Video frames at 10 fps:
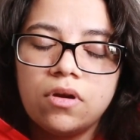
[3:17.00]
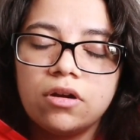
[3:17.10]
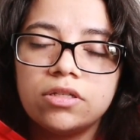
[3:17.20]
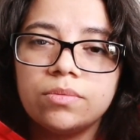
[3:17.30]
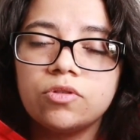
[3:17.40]
are
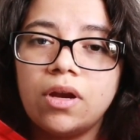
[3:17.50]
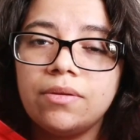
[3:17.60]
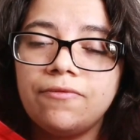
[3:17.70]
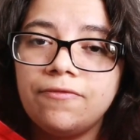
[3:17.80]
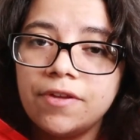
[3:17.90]
subscribed
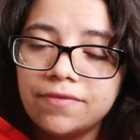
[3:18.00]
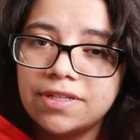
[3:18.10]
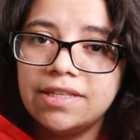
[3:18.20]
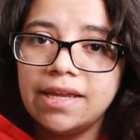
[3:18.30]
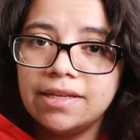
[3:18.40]
50
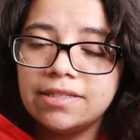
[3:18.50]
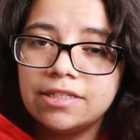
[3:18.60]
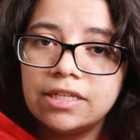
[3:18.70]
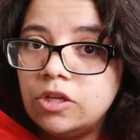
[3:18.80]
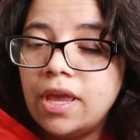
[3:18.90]
days,
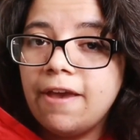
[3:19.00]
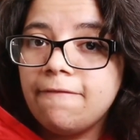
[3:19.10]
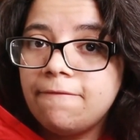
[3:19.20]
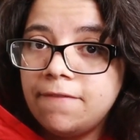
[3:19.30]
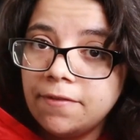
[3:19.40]
you get
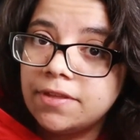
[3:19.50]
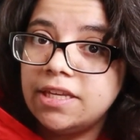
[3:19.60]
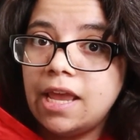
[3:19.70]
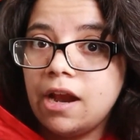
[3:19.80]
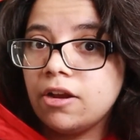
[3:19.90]
50
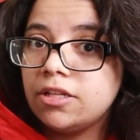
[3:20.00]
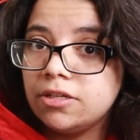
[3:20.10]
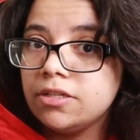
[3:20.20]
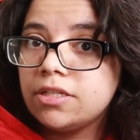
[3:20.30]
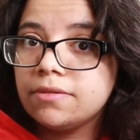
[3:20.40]

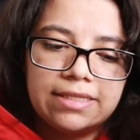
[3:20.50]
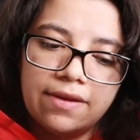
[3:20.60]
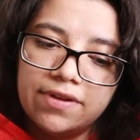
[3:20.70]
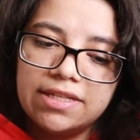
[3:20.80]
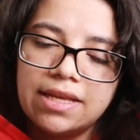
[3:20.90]
characters,
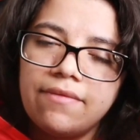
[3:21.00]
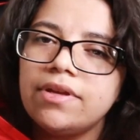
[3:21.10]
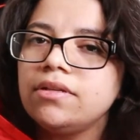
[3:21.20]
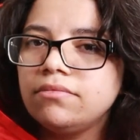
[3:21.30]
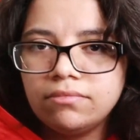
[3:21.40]

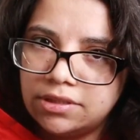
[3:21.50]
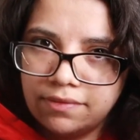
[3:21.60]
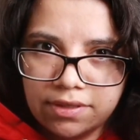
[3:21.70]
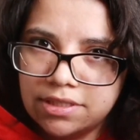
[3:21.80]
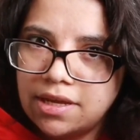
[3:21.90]
77
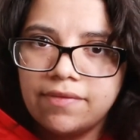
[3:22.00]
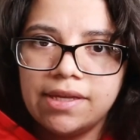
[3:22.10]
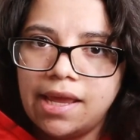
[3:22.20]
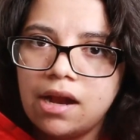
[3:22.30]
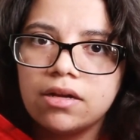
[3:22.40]

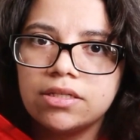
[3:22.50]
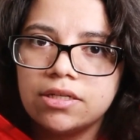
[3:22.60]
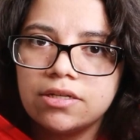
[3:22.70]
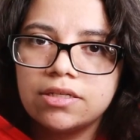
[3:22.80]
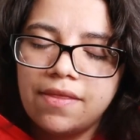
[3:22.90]

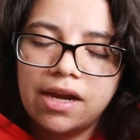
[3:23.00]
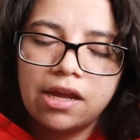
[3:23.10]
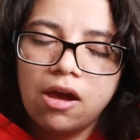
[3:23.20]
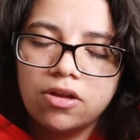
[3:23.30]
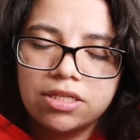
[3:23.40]
characters. Then it
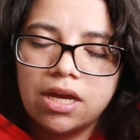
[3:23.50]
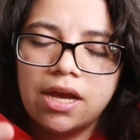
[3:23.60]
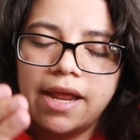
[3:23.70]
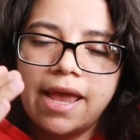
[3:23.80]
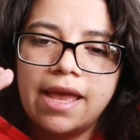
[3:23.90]
goes on
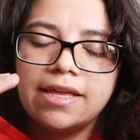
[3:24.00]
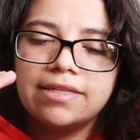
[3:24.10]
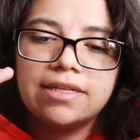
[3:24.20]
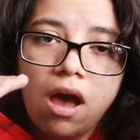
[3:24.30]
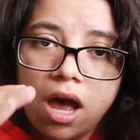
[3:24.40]

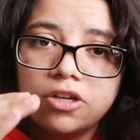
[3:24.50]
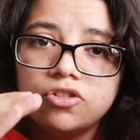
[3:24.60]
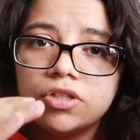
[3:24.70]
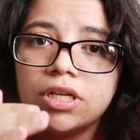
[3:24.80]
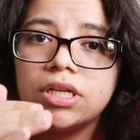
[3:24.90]
as
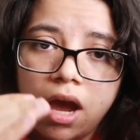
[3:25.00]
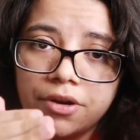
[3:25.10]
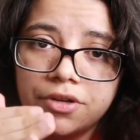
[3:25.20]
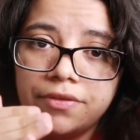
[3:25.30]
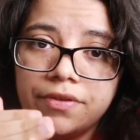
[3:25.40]
100,
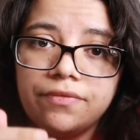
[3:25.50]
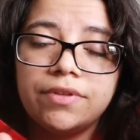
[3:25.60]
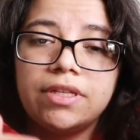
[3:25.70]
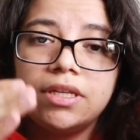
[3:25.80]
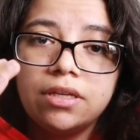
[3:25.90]

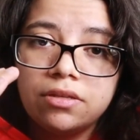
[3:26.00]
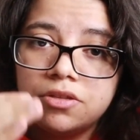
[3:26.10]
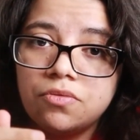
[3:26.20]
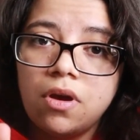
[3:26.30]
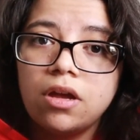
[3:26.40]
150,
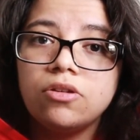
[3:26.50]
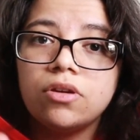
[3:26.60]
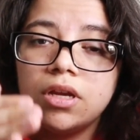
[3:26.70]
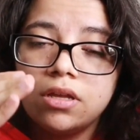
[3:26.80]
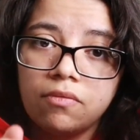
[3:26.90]

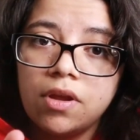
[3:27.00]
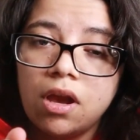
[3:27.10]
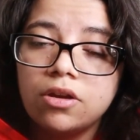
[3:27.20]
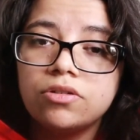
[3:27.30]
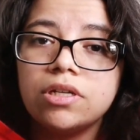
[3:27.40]
200,
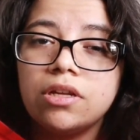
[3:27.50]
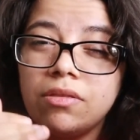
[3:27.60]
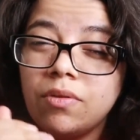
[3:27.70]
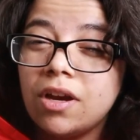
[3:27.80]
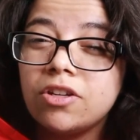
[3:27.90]
300,
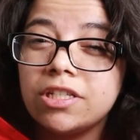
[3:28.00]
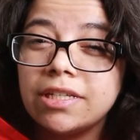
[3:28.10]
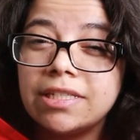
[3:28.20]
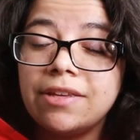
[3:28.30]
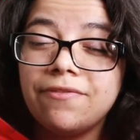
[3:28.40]

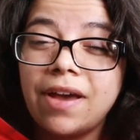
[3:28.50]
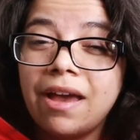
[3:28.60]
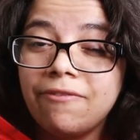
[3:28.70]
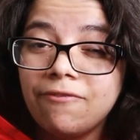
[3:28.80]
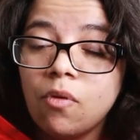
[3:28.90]

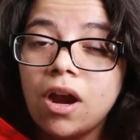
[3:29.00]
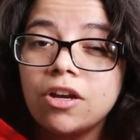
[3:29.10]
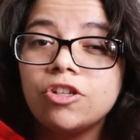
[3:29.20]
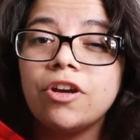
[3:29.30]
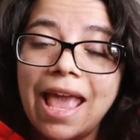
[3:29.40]
365,
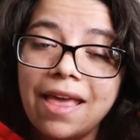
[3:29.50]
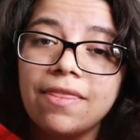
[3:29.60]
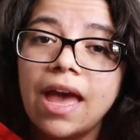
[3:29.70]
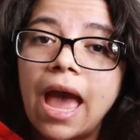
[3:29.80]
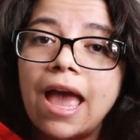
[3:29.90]
400, and the
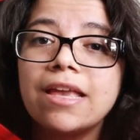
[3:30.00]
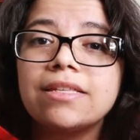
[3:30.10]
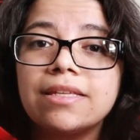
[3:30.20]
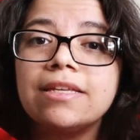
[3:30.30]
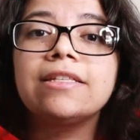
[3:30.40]
highest
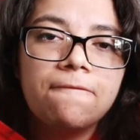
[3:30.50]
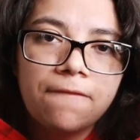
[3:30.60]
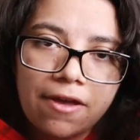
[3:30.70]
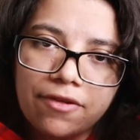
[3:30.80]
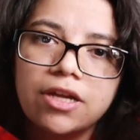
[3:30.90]
is
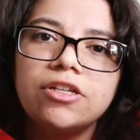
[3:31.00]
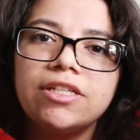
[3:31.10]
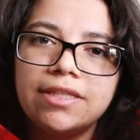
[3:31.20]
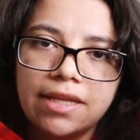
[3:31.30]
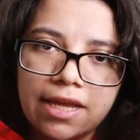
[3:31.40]

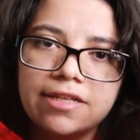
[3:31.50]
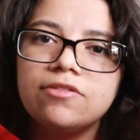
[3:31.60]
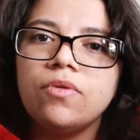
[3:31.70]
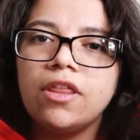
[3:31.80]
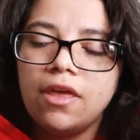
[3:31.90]
500 days
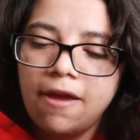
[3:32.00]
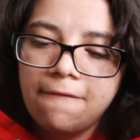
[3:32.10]
with